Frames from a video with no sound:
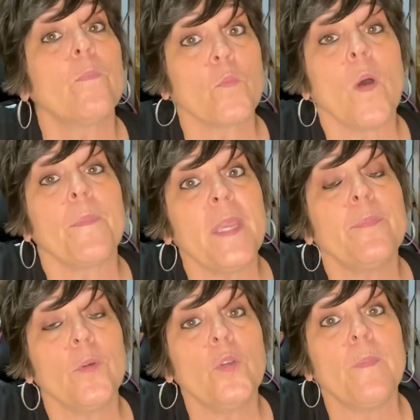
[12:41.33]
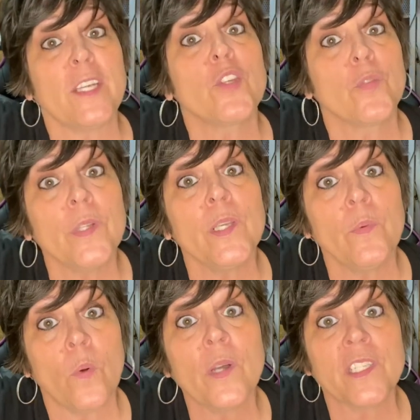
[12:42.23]
what people who may truly
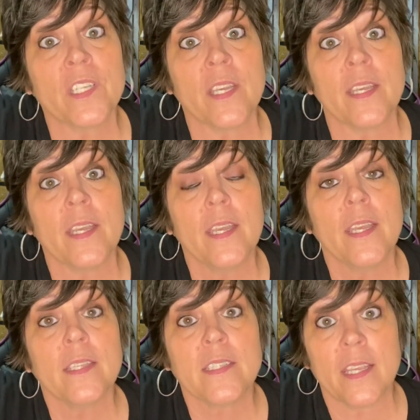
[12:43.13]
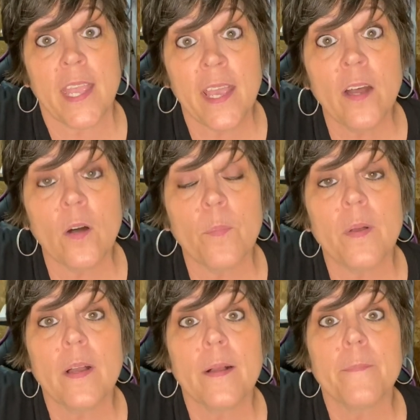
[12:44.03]
want to help,
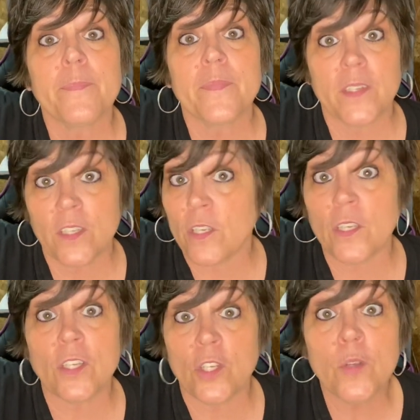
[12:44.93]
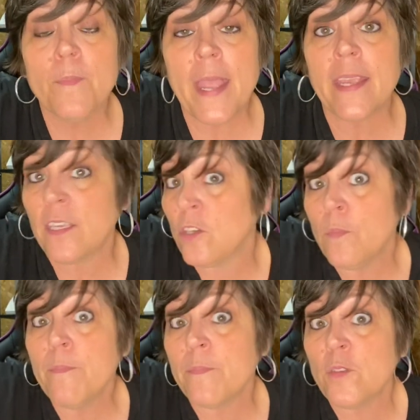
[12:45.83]
you
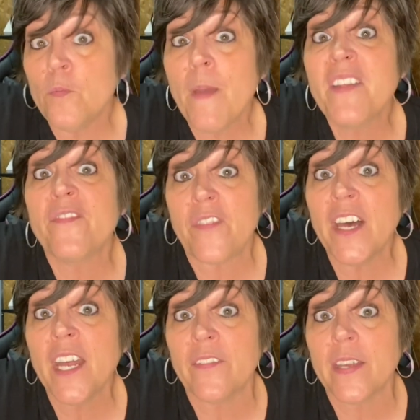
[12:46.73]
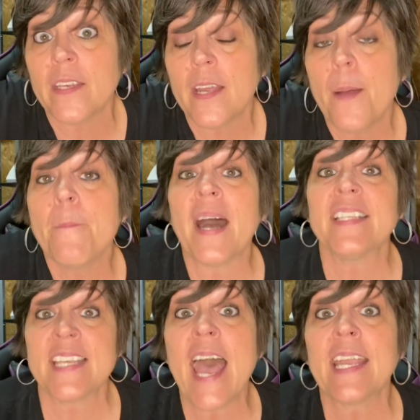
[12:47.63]
made fun of it by
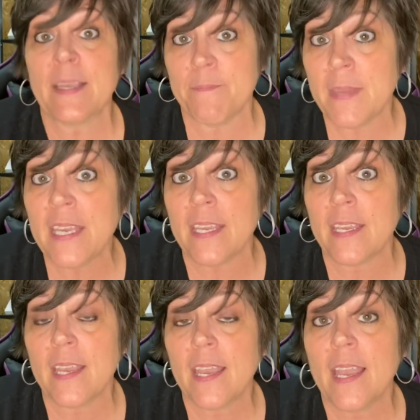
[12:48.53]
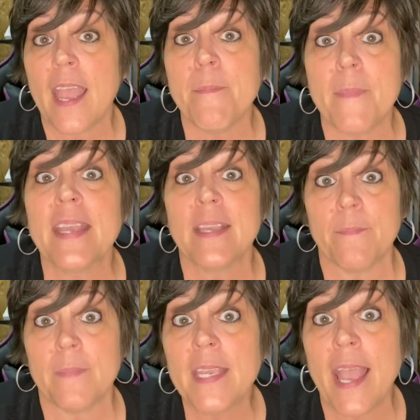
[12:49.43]
attacking me and
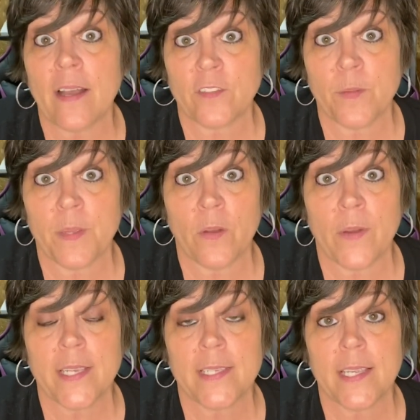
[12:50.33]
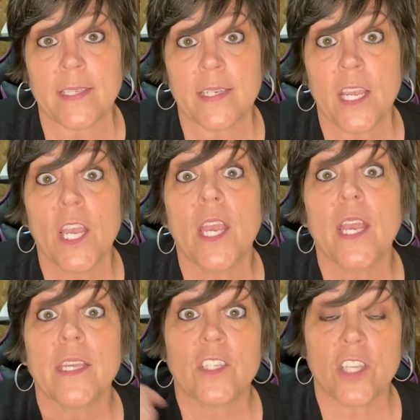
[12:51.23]
making me out to be a racist.
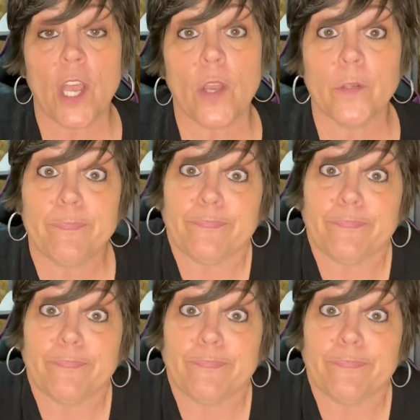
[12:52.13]
So